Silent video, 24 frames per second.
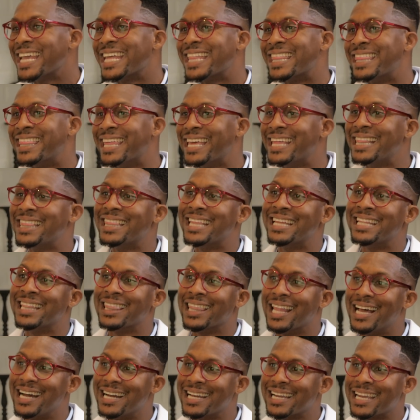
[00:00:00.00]
then the
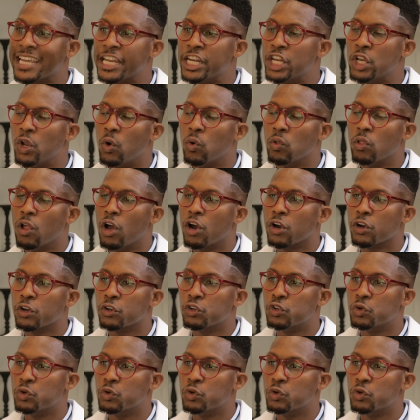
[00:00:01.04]
lung can no longer